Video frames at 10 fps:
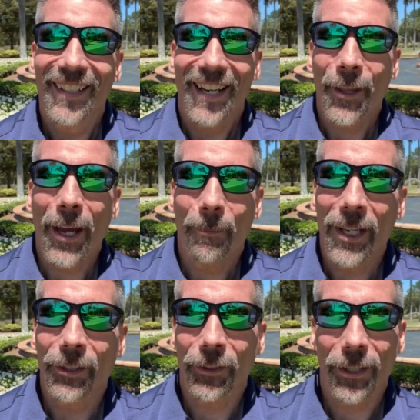and that
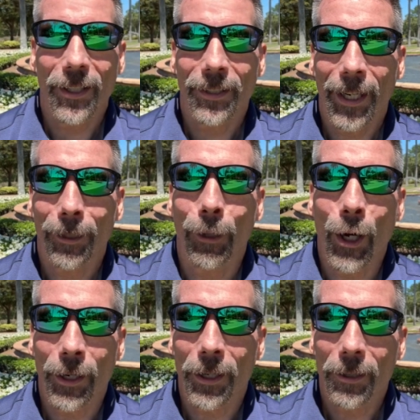means it's going to take
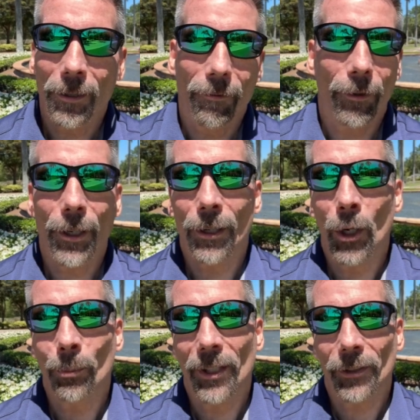longer for your
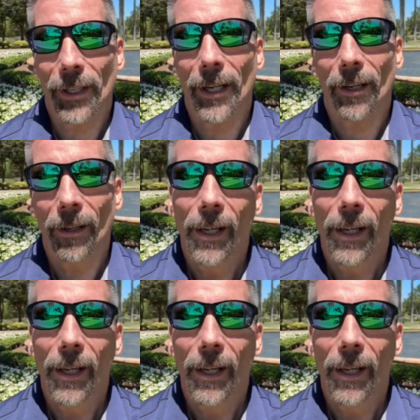home to sell